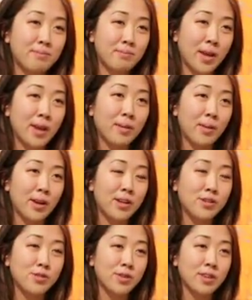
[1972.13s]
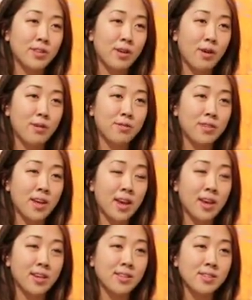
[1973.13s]
making money doing their own
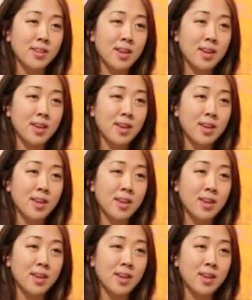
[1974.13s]
things.